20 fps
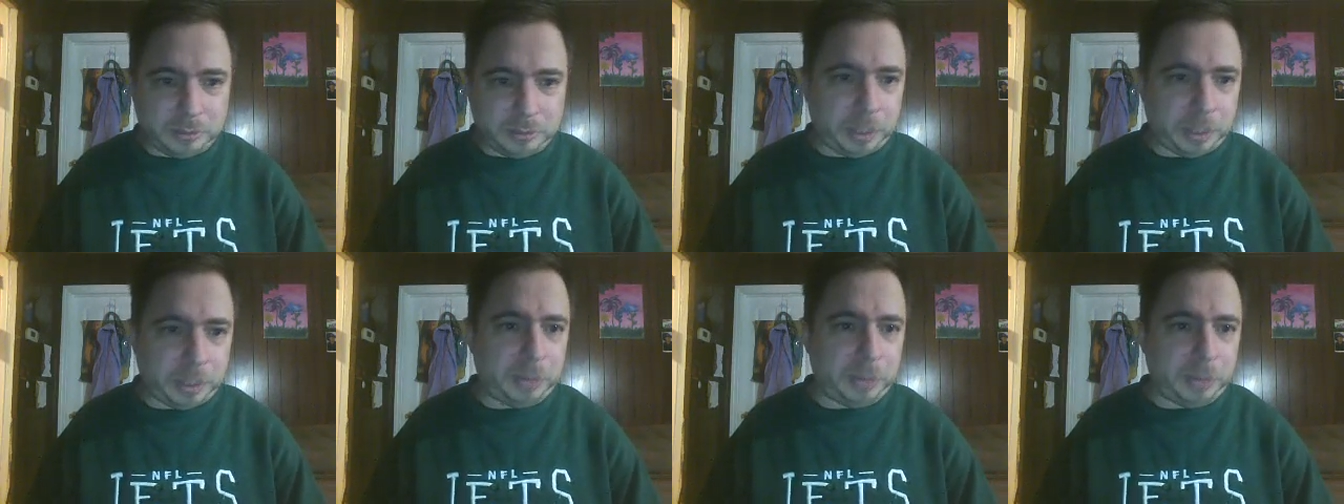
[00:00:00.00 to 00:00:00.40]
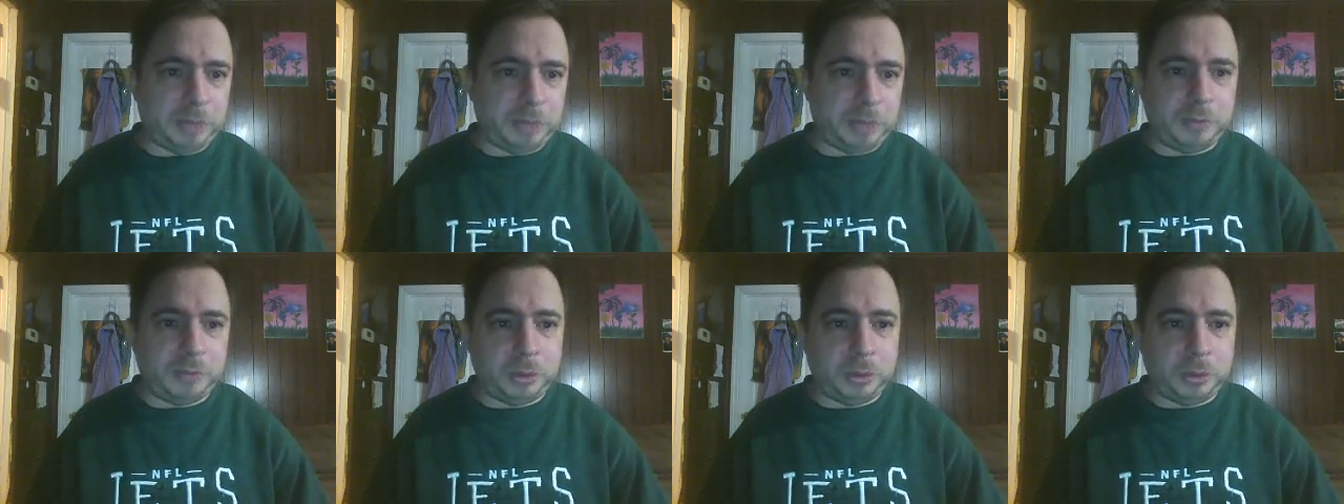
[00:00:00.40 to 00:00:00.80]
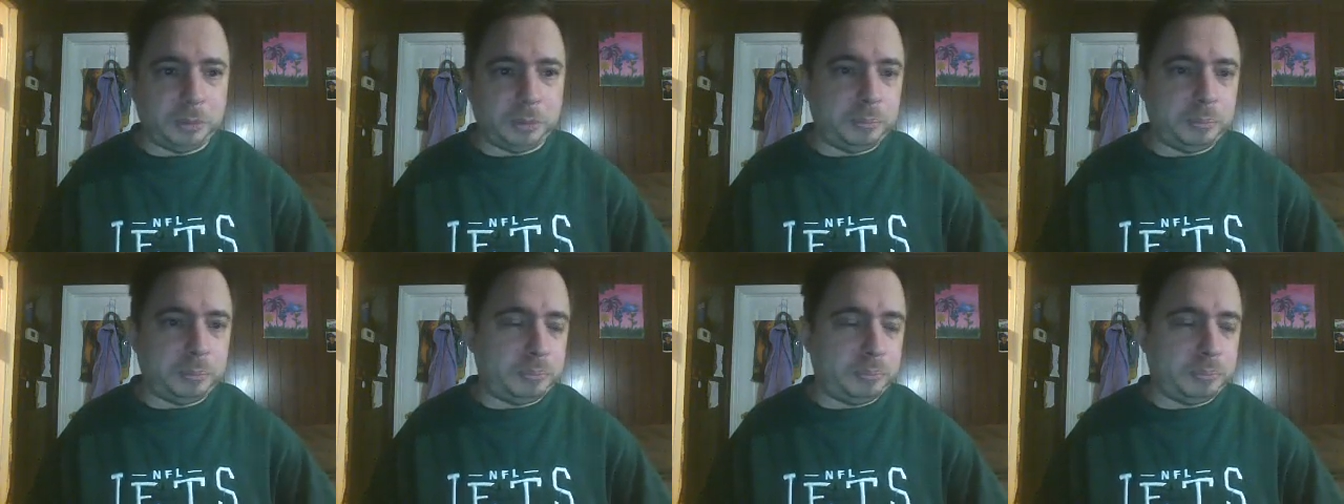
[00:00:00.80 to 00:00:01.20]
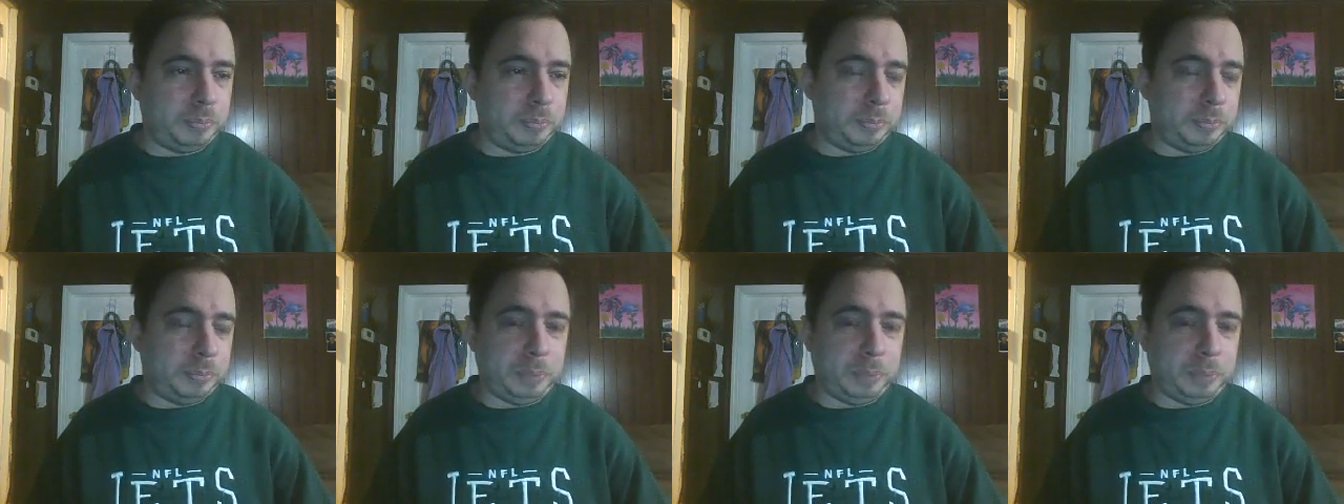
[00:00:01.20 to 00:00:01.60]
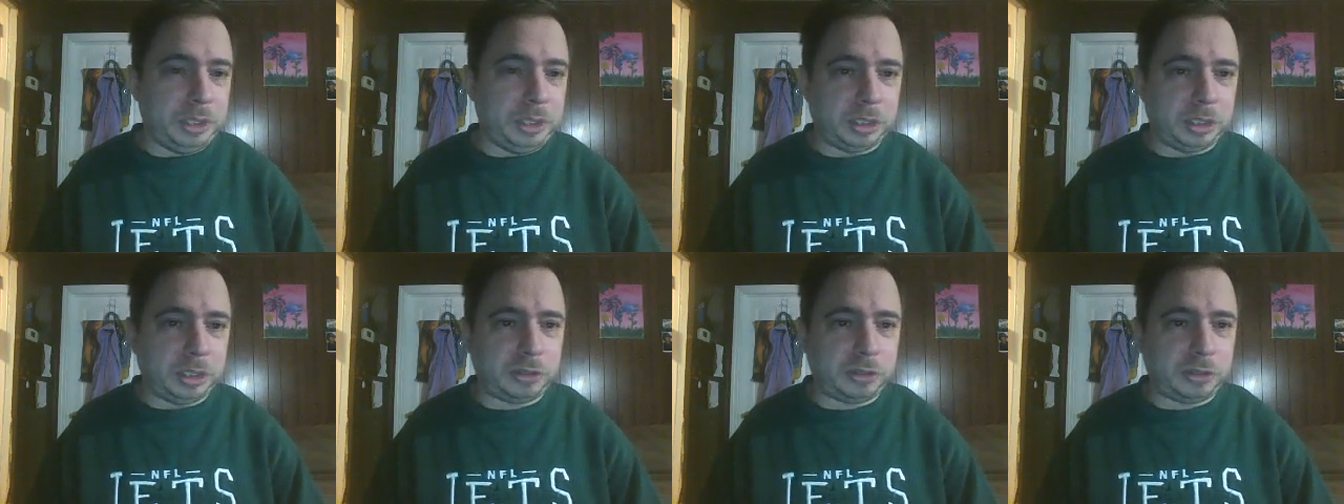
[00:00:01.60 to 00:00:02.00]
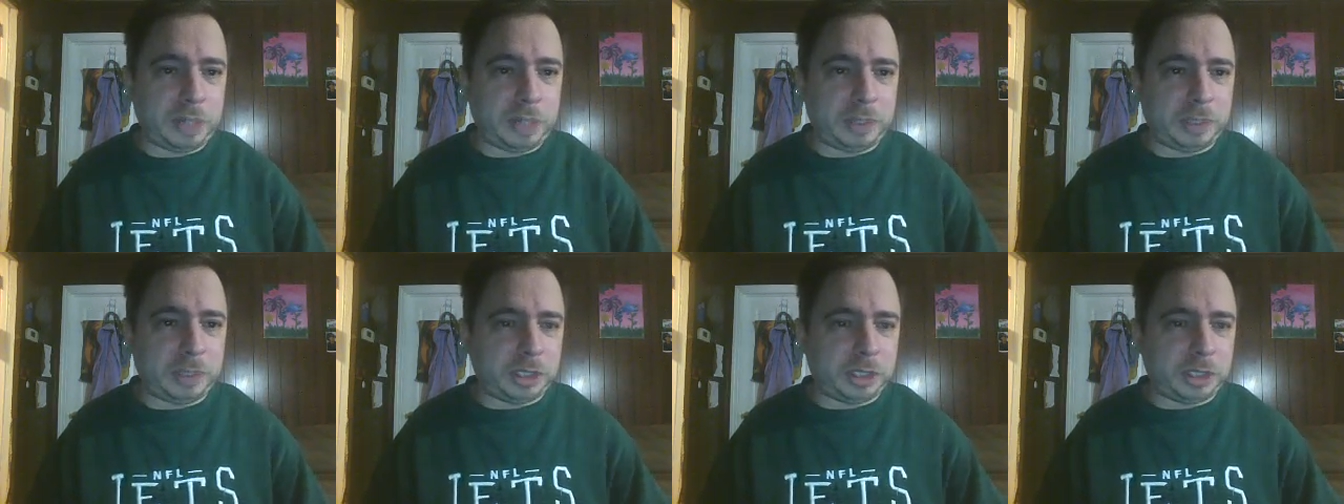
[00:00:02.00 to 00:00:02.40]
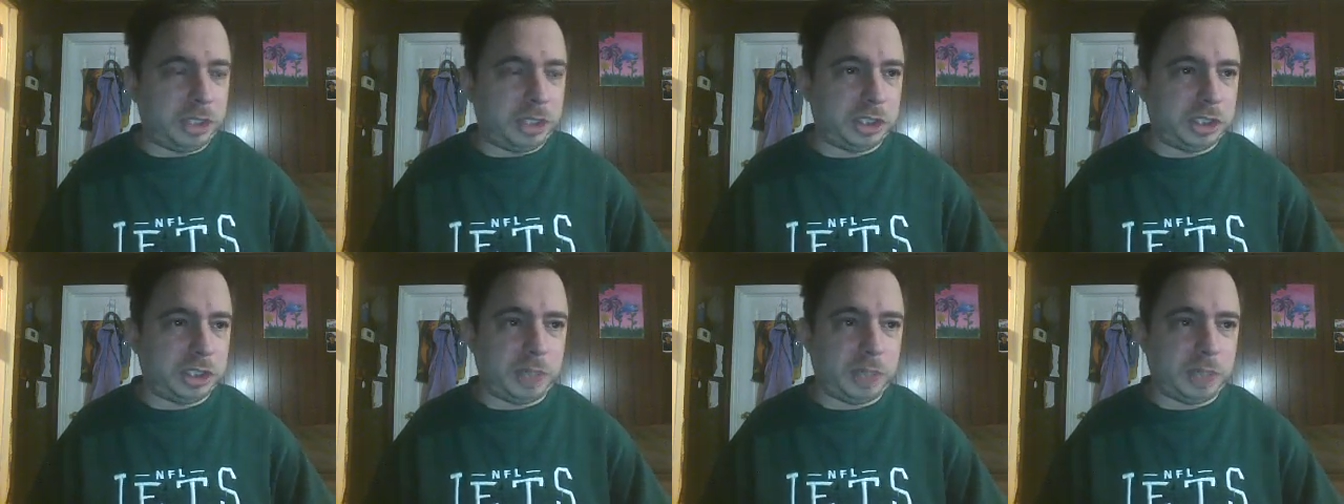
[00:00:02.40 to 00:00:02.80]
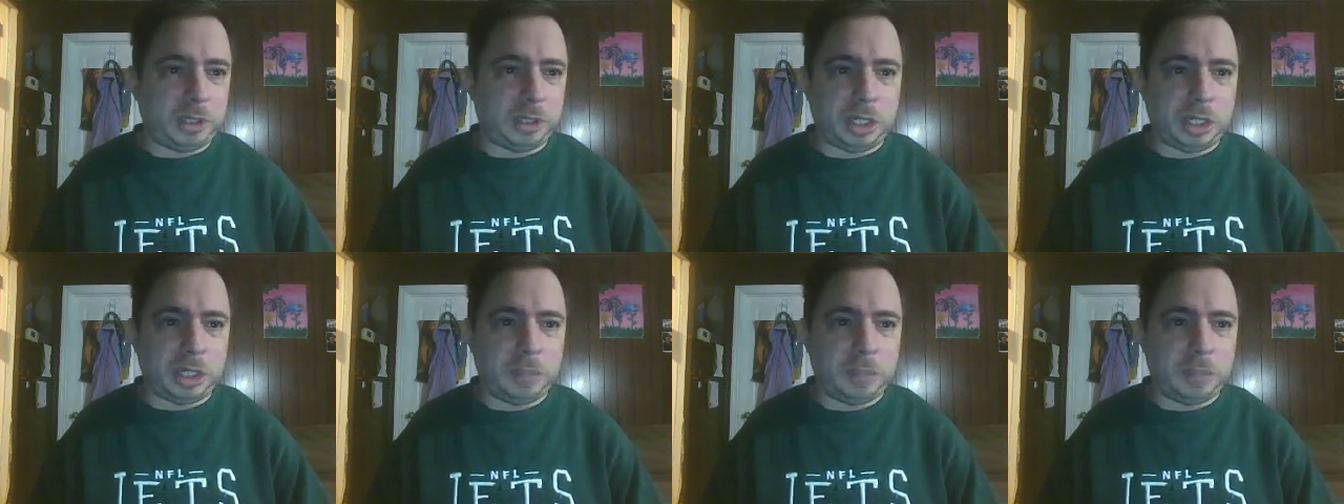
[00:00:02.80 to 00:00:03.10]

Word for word: Madman Fulton beating the crap out of Ken Shamrock a